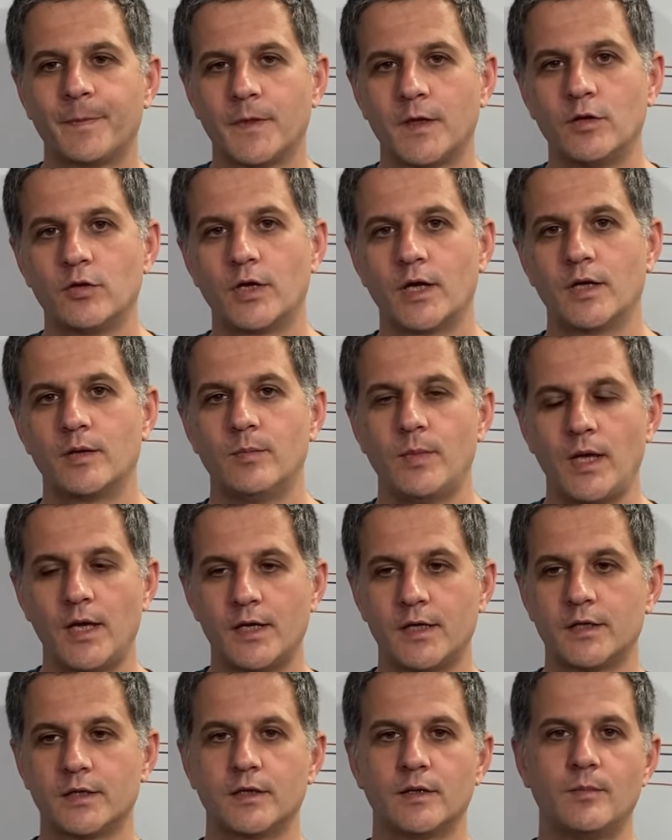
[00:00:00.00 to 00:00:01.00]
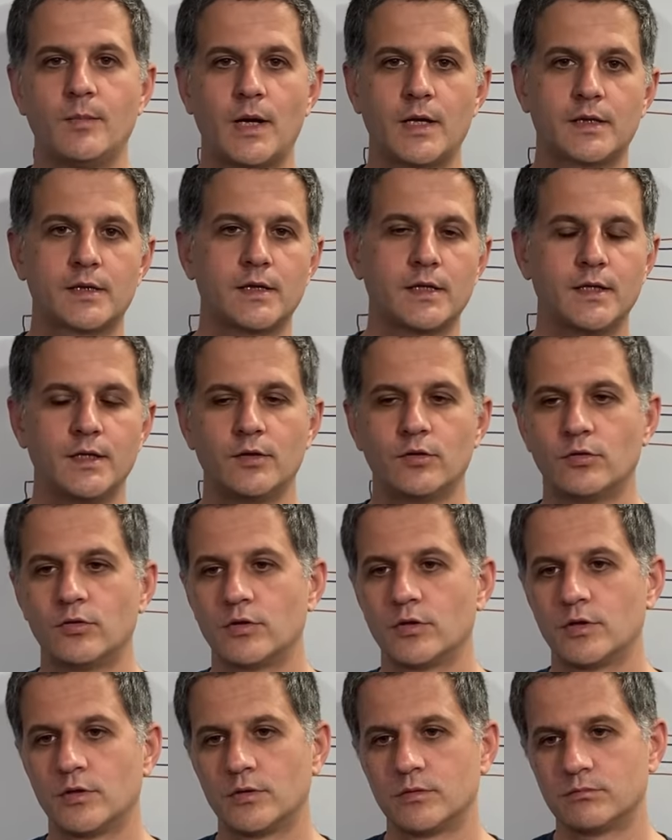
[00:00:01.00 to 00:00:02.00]
You can make monthly
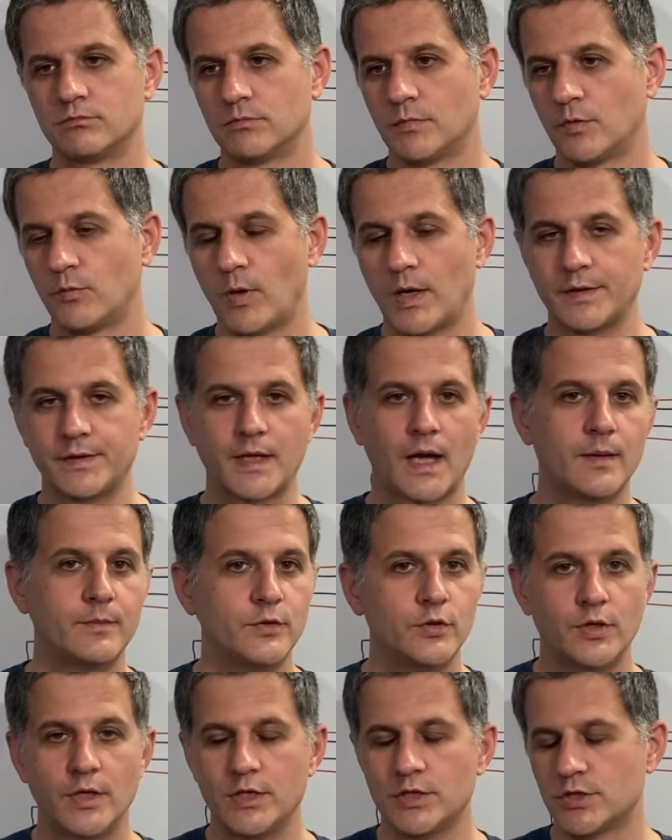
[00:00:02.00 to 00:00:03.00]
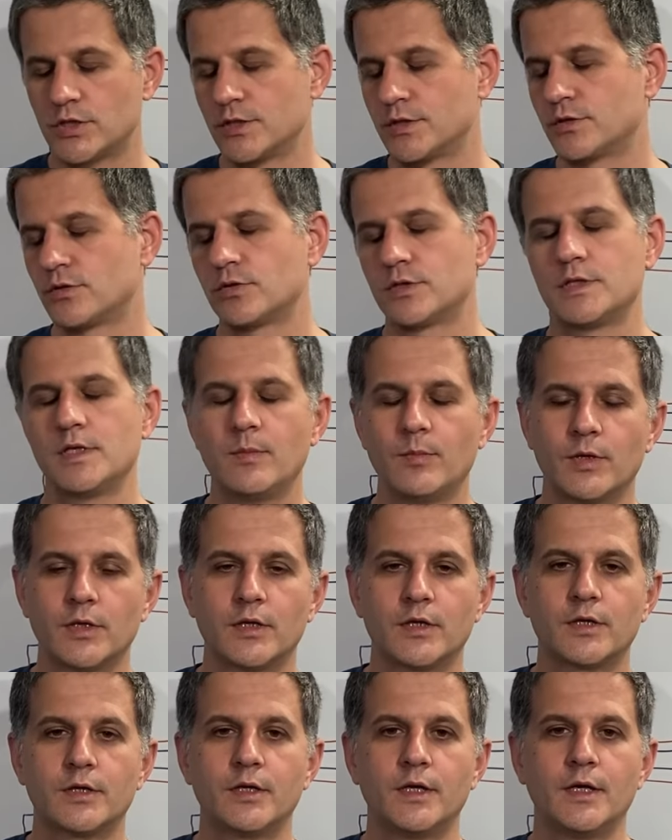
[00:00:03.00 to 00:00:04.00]
or one-time donations or
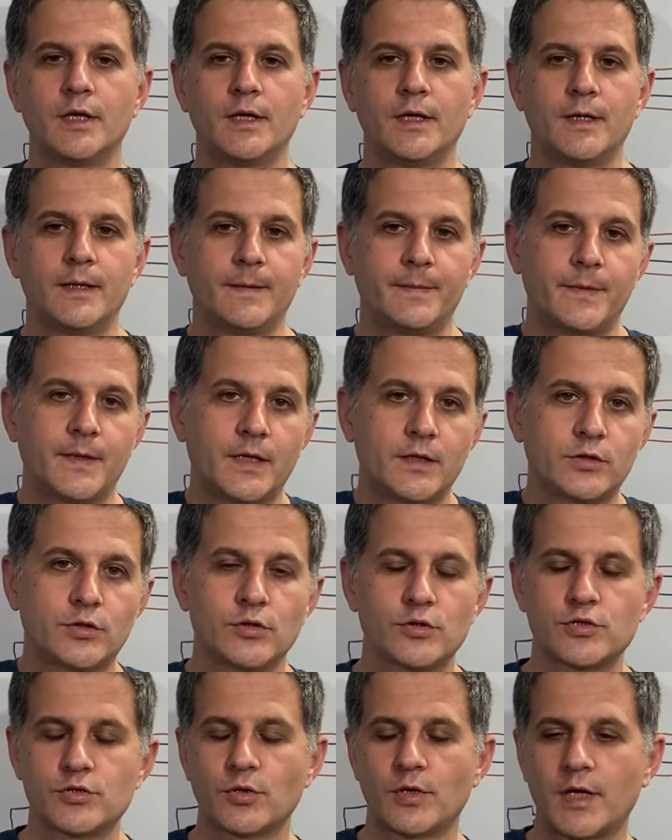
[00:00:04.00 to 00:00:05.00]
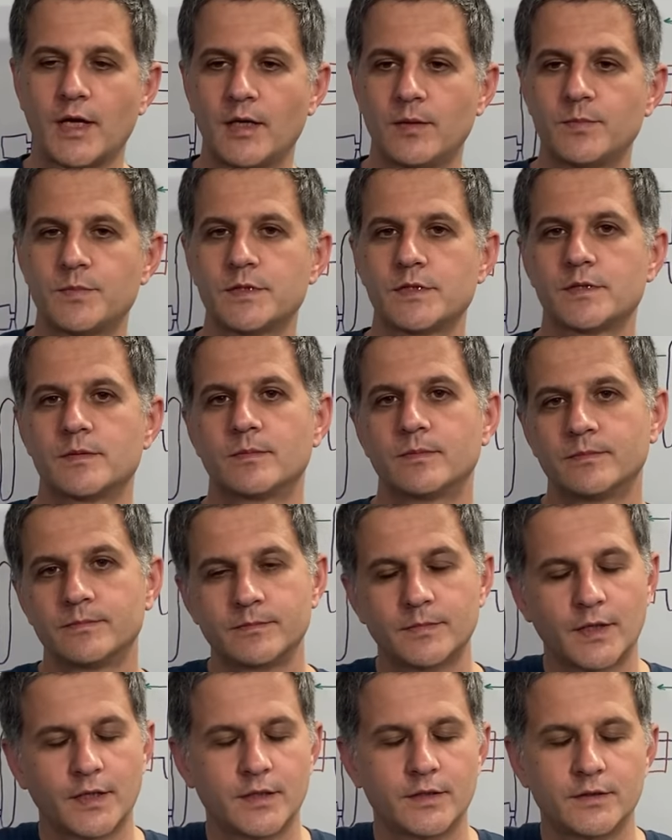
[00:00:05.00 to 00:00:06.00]
similar. That also helps.
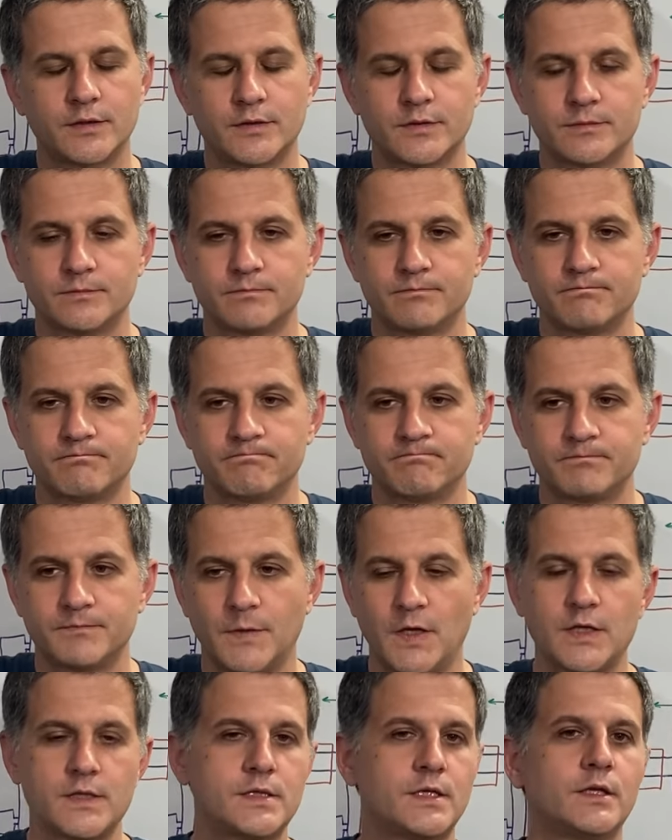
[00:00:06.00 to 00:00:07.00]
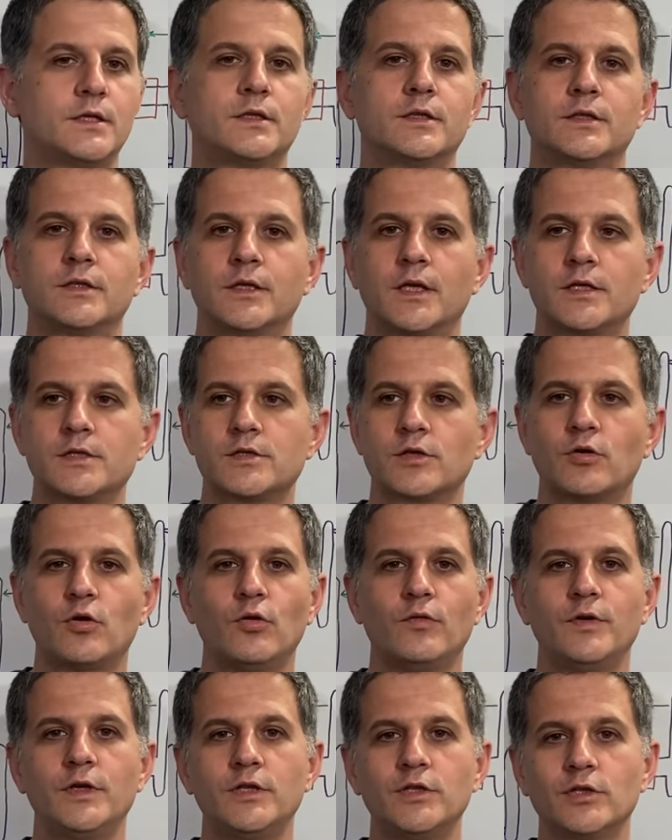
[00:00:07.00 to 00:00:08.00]
And that's it. That's the
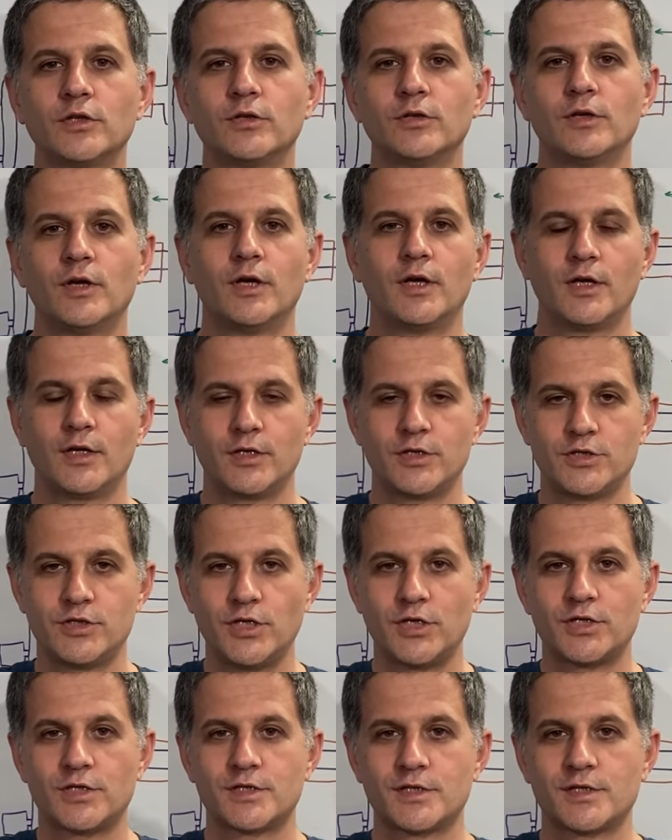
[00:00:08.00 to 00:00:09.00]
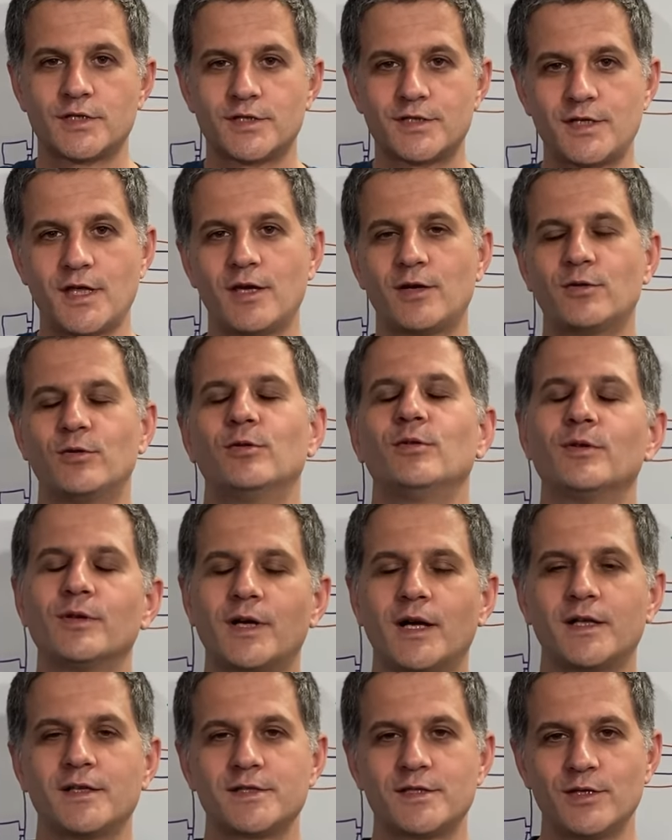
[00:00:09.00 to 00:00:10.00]
whole video. Cheers, stay cool.
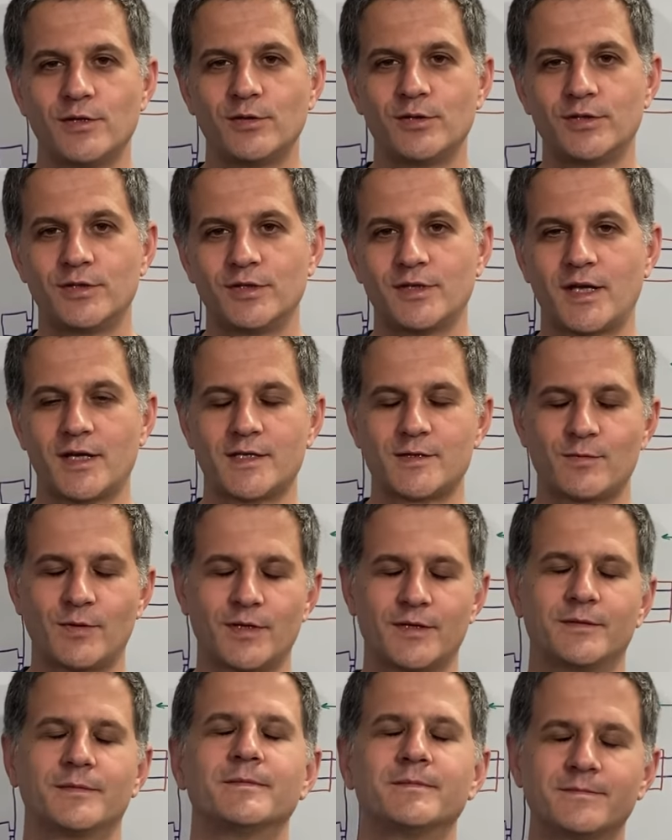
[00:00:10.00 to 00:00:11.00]
I'll see you in the next one.